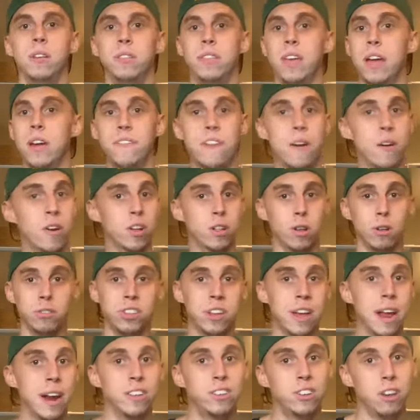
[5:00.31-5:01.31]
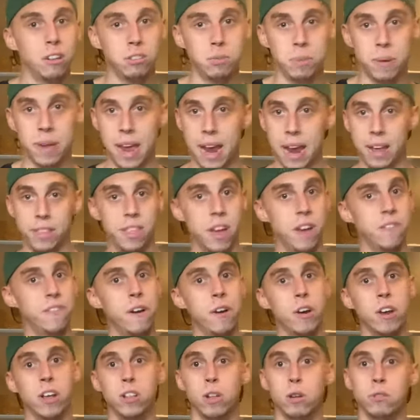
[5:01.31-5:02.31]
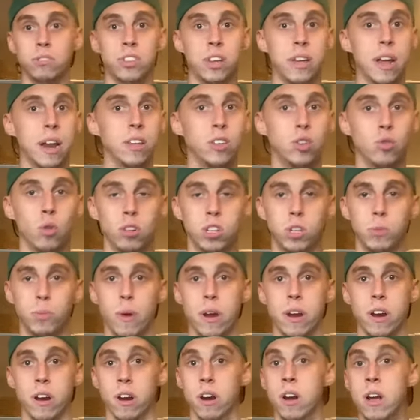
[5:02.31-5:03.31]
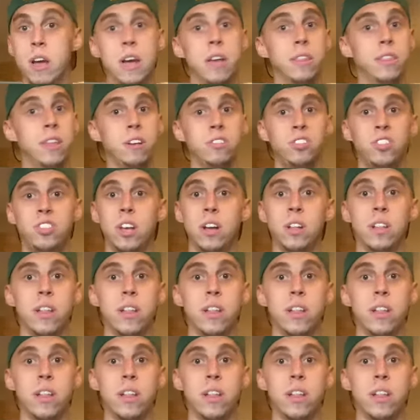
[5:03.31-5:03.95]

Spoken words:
They're very close to getting James McCann. They're very close to getting George Springer. They're still